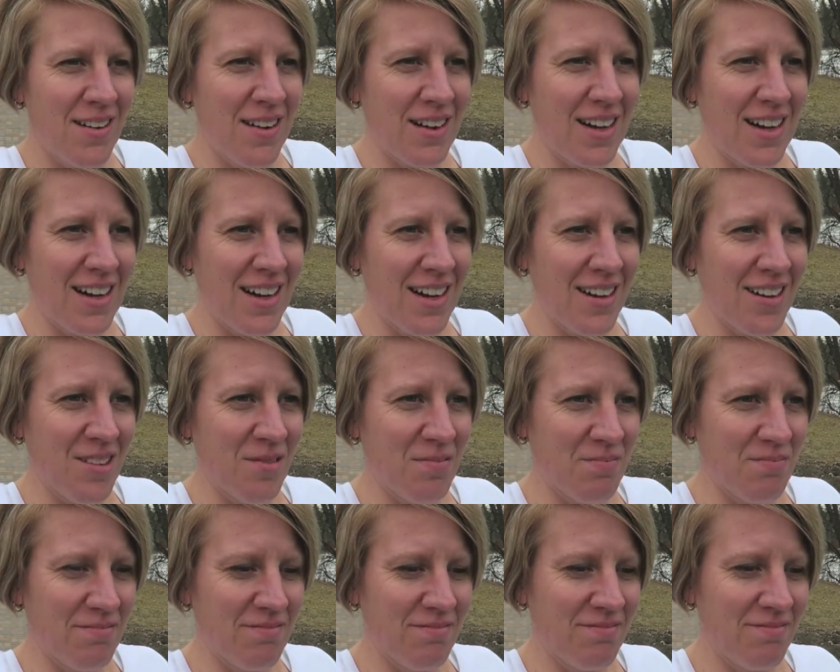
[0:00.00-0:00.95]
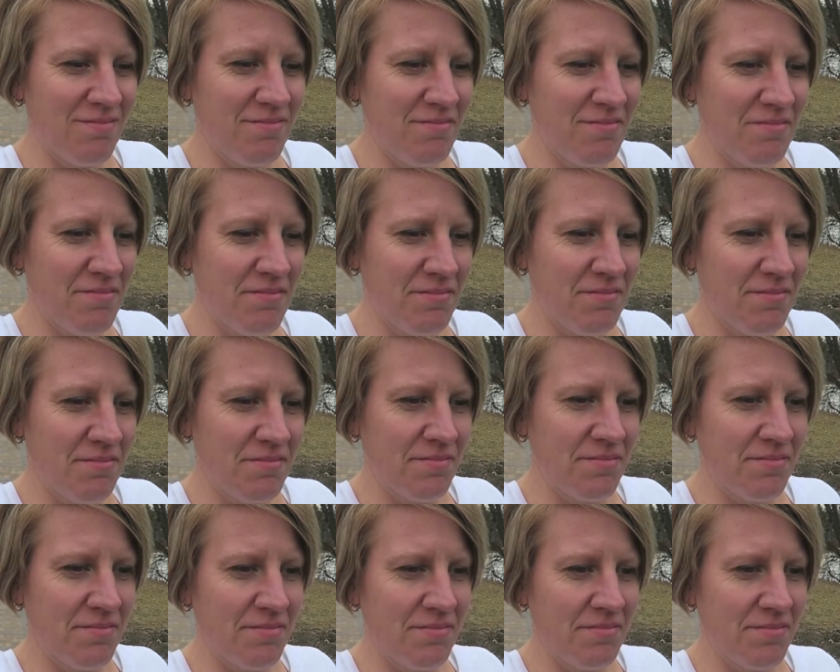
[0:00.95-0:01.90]
Um,
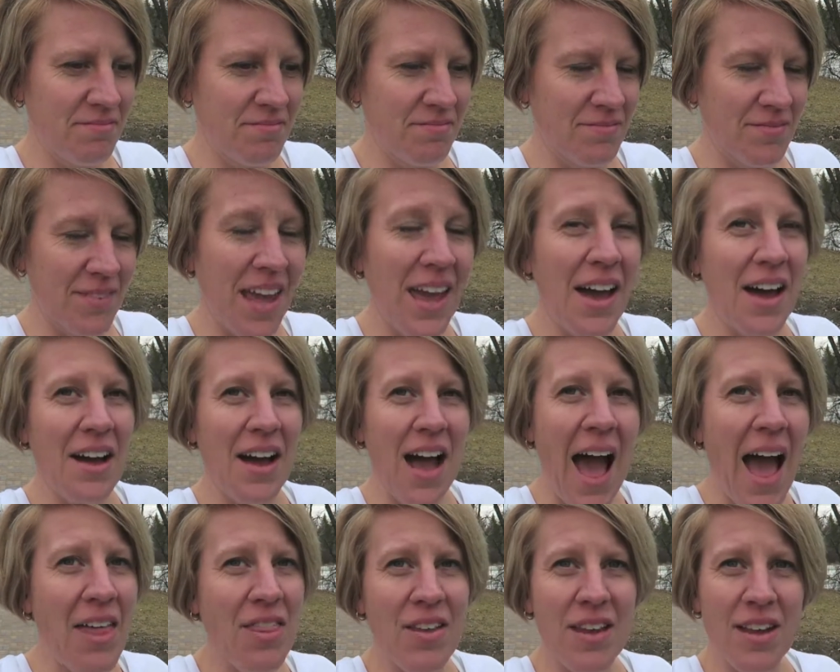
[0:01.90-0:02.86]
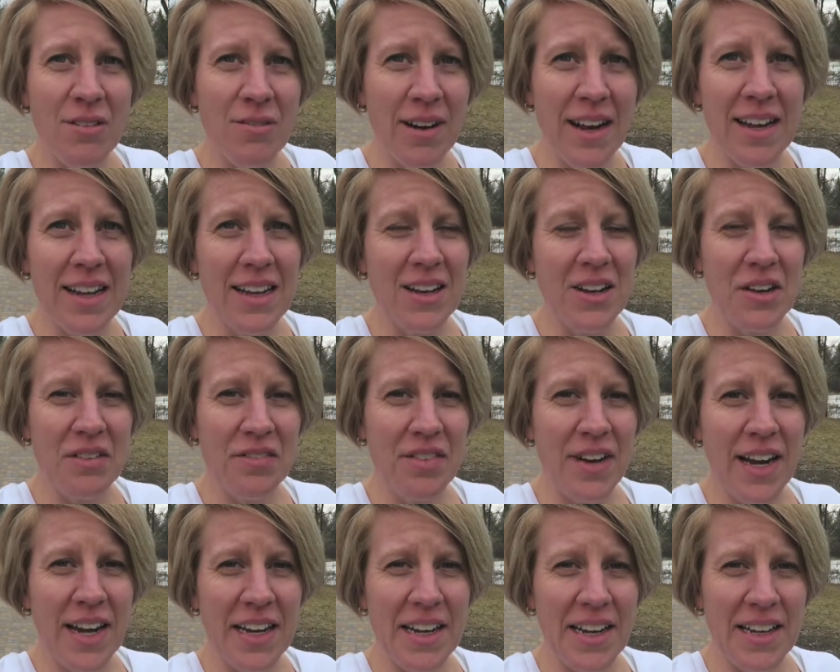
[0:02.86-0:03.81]
yeah, I think running on
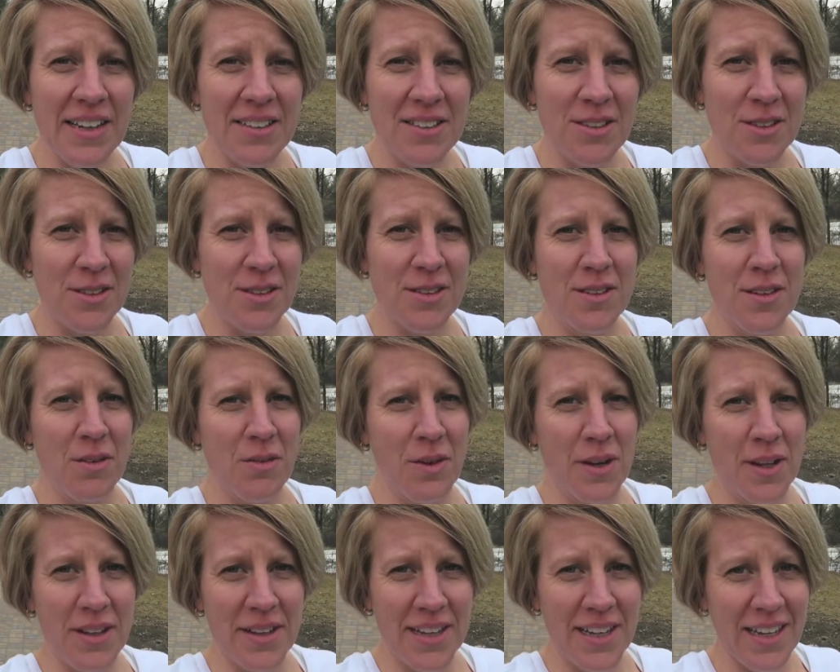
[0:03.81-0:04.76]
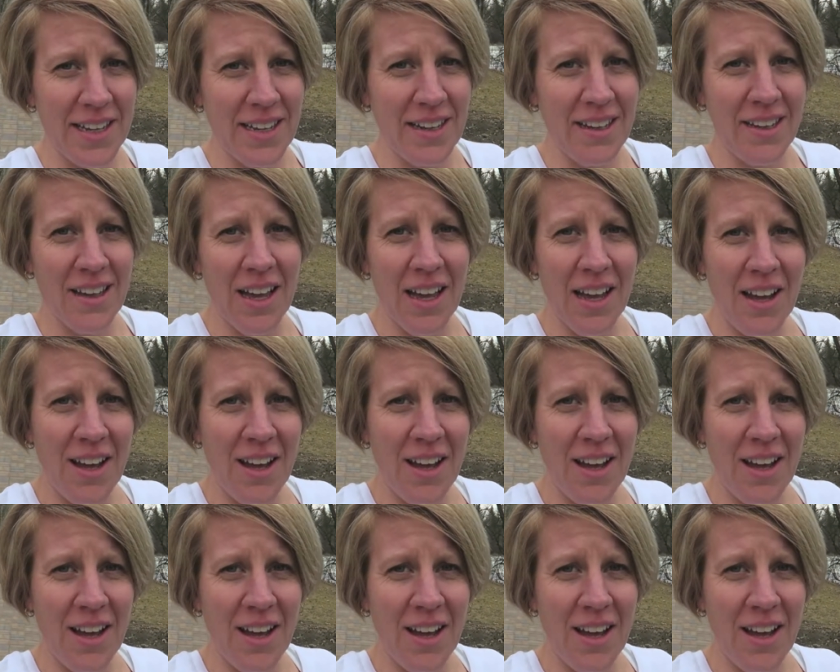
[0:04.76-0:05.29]
Friday is just a really